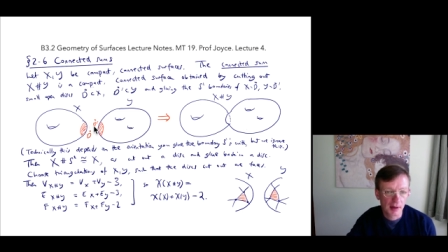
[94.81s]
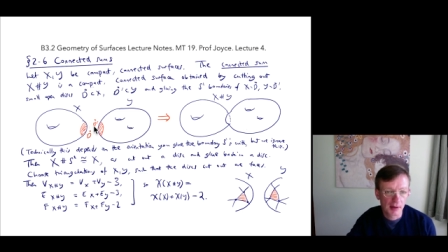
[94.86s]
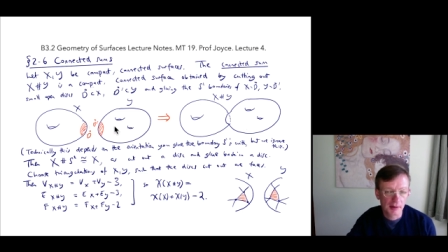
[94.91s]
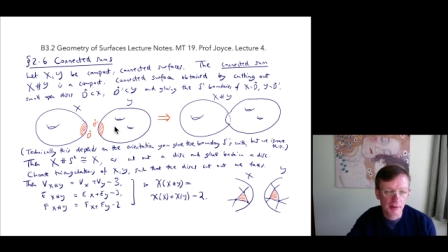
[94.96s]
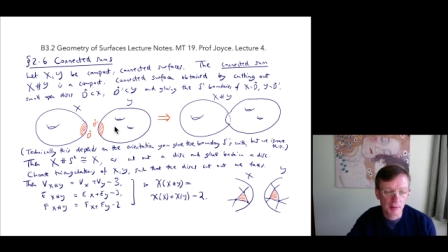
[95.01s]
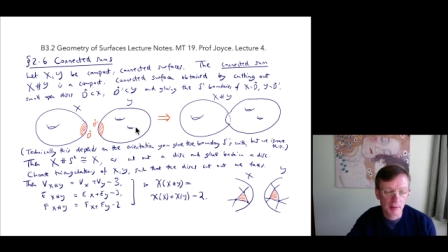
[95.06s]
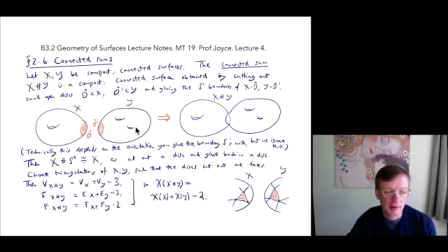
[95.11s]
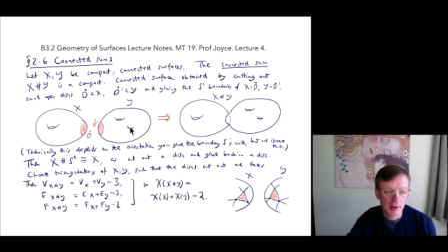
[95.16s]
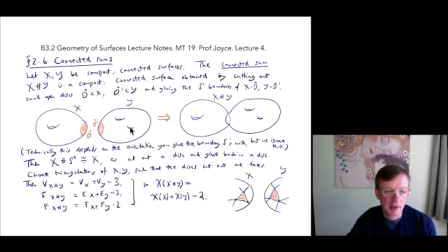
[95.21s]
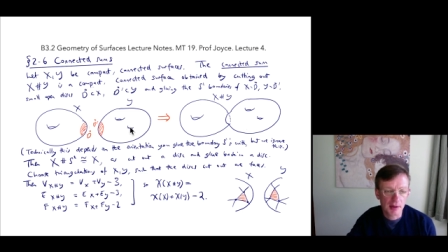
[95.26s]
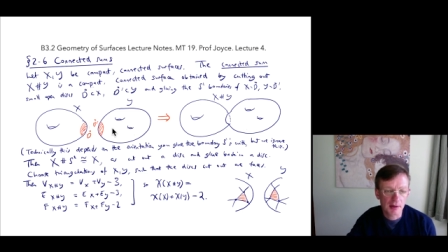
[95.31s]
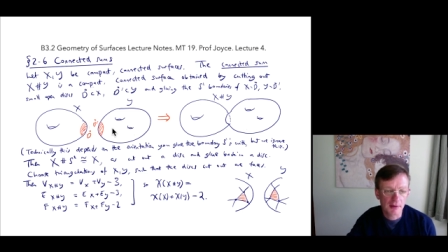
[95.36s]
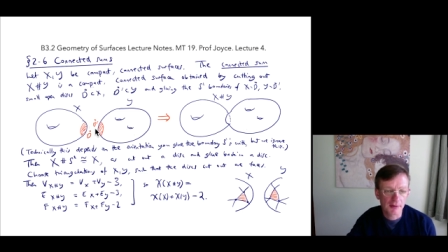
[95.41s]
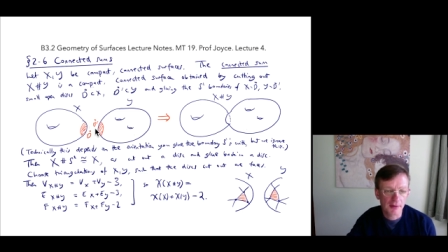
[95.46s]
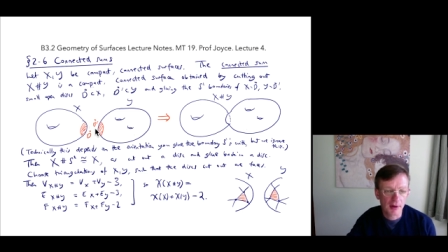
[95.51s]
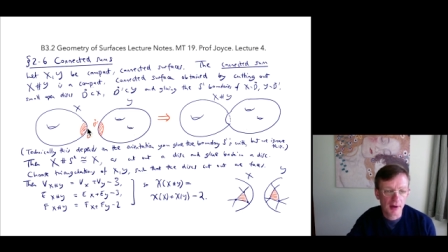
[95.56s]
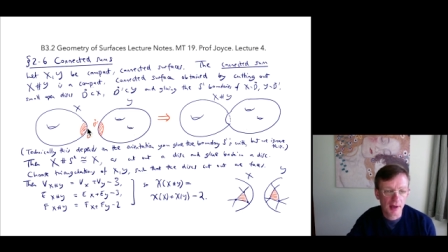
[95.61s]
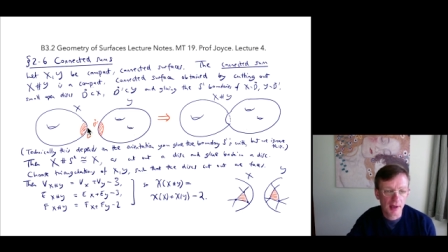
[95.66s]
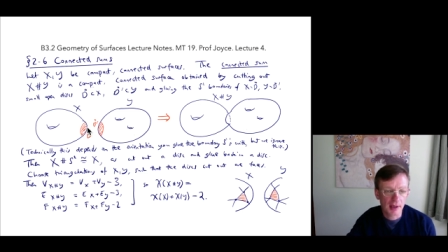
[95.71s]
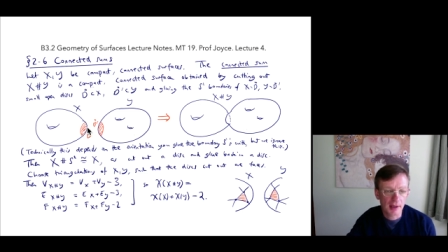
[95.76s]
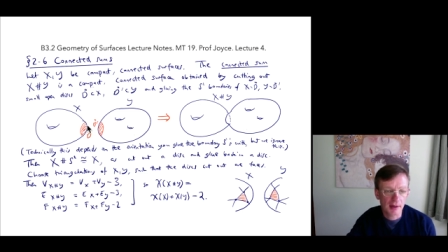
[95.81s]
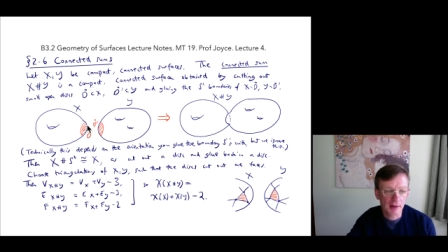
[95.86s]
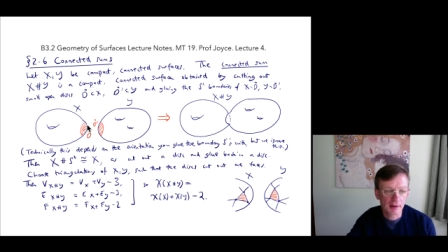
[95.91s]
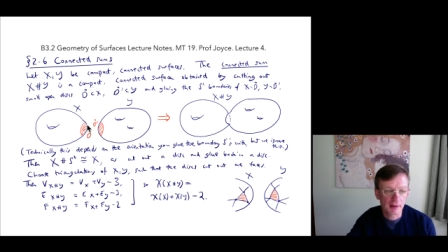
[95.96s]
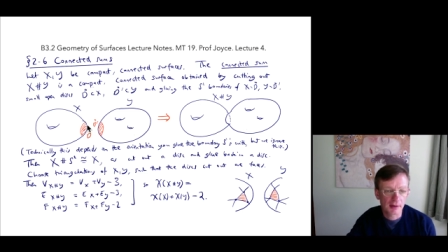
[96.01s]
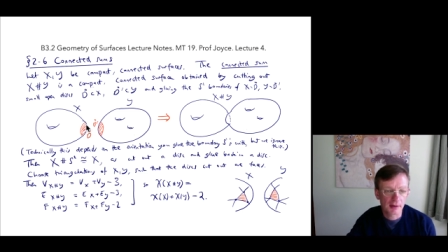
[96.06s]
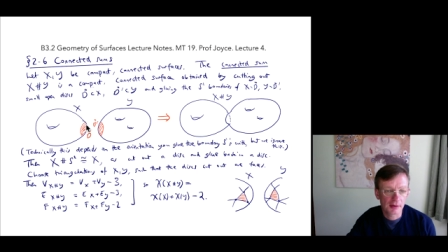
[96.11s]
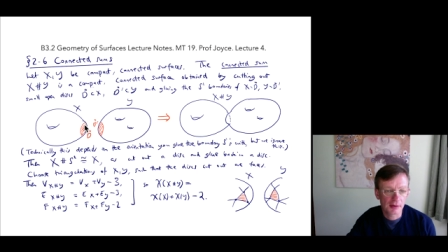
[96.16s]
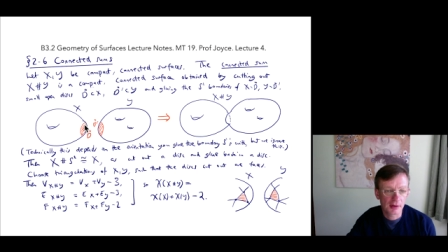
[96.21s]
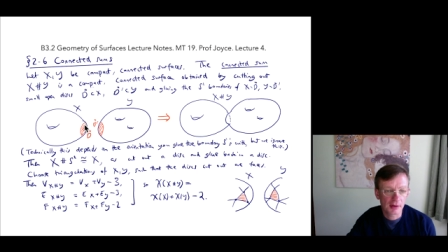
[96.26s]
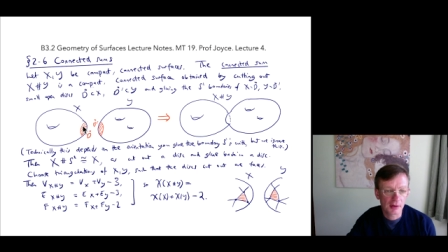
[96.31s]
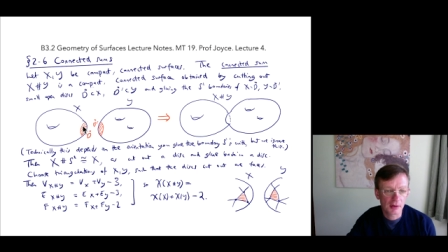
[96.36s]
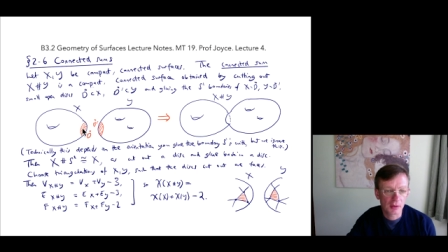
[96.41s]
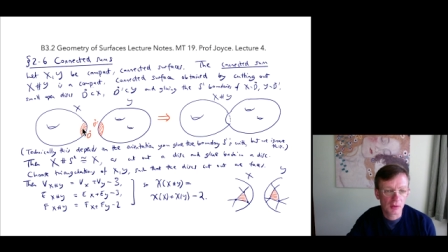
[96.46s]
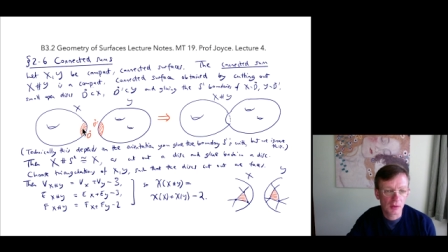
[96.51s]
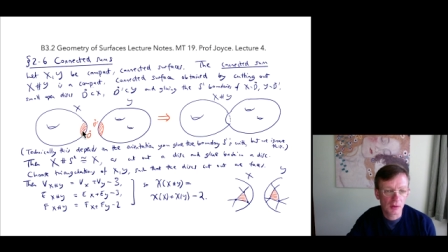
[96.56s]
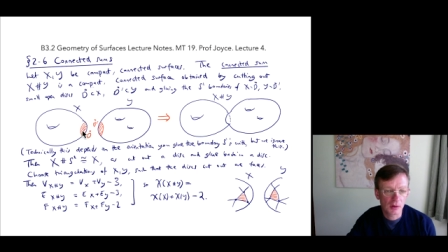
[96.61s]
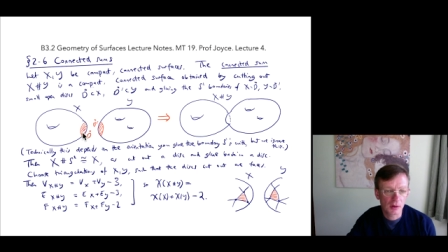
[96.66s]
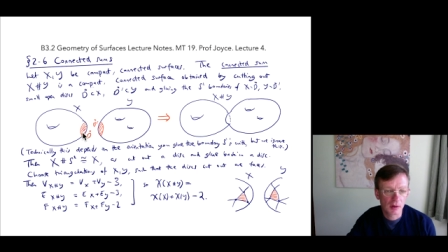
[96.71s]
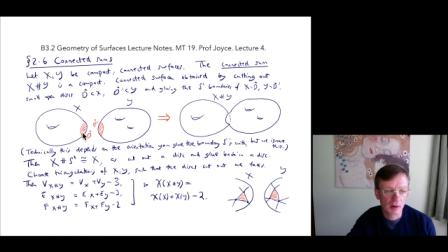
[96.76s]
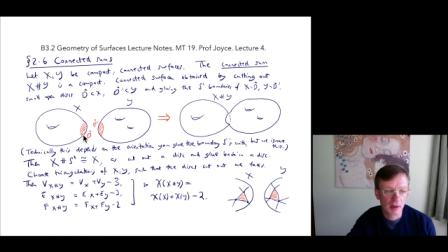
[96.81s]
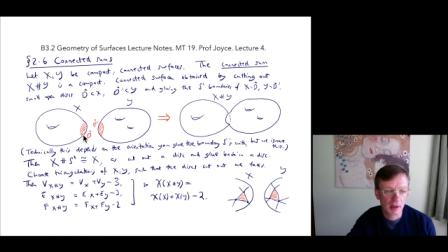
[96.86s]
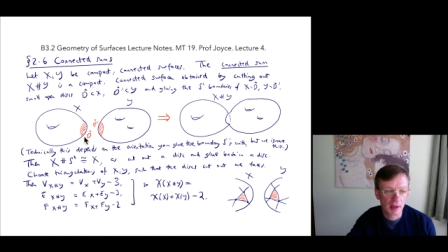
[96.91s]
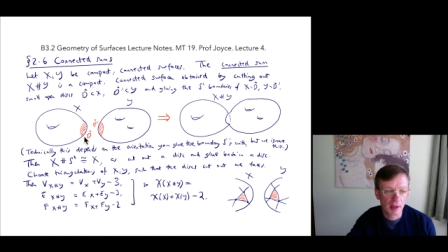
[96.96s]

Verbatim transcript: So identify the circle